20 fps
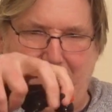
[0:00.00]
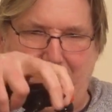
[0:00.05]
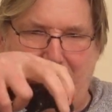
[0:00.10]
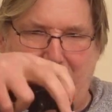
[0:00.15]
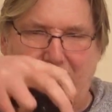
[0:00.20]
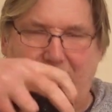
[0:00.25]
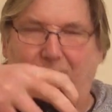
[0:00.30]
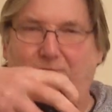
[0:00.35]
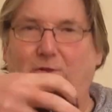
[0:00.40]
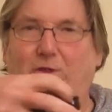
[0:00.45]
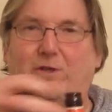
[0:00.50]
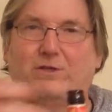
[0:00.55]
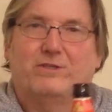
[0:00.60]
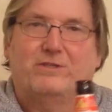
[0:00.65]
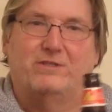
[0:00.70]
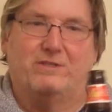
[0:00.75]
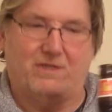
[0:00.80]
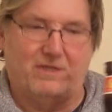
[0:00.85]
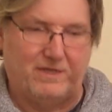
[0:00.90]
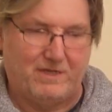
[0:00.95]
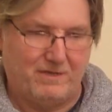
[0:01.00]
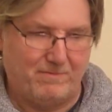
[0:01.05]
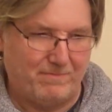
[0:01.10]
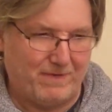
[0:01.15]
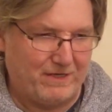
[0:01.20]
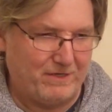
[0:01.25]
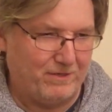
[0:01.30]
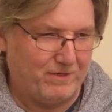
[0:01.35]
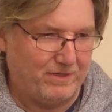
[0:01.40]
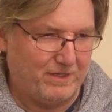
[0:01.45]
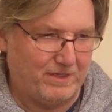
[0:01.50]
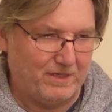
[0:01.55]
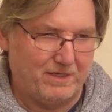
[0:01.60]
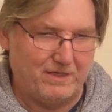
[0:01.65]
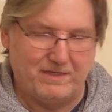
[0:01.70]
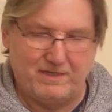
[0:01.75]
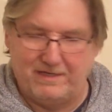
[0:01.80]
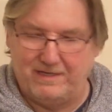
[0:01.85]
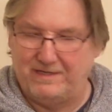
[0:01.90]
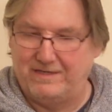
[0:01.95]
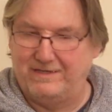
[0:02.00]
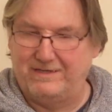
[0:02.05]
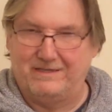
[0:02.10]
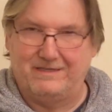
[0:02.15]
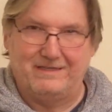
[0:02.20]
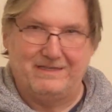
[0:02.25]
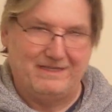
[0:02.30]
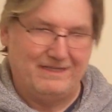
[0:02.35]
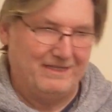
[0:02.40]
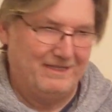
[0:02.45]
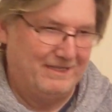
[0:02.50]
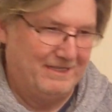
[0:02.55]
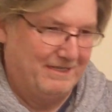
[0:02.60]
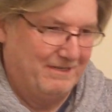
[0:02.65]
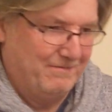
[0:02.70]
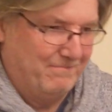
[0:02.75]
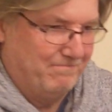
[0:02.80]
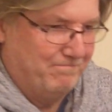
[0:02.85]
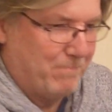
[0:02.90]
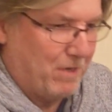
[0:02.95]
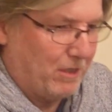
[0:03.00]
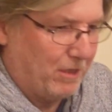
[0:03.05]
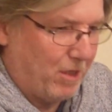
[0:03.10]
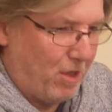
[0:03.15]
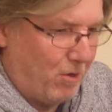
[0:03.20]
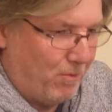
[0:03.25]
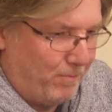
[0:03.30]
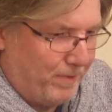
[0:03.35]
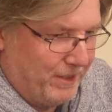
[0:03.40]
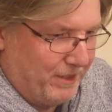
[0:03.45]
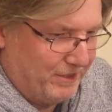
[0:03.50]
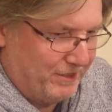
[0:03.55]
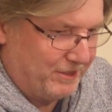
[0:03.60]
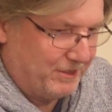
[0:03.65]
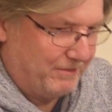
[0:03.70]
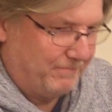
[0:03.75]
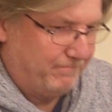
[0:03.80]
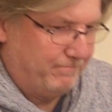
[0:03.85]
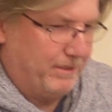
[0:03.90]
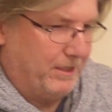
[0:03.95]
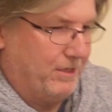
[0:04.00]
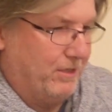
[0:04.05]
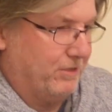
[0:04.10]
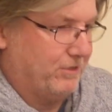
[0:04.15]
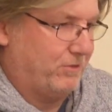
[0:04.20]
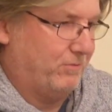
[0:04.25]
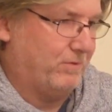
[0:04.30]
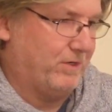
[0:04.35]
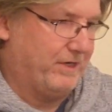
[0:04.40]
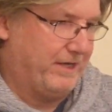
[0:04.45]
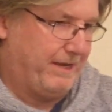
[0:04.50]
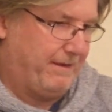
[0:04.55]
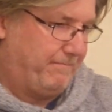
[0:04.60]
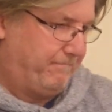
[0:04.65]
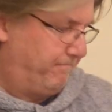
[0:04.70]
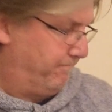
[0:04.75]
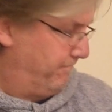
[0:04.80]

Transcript: because I've lost my other bottle openers, but not to worry.